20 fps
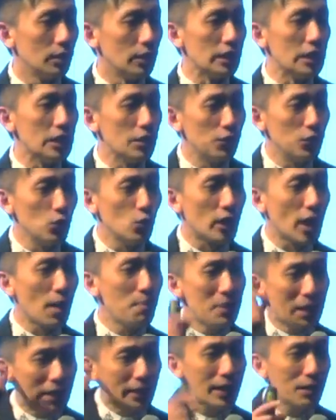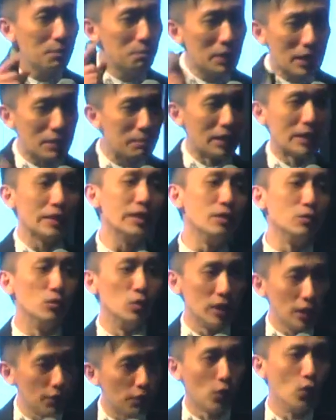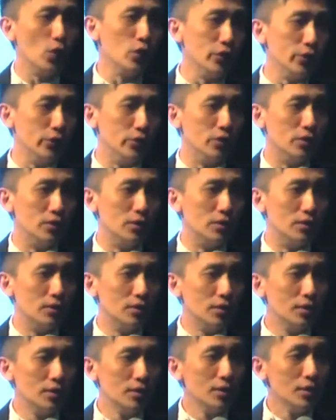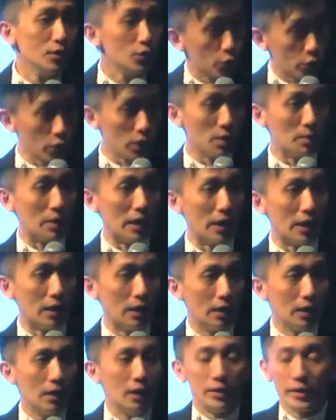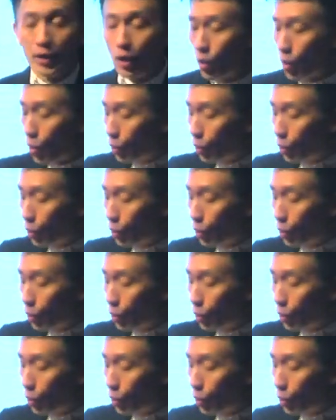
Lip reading: If you can make them make money, would they follow you? Sure, ma. The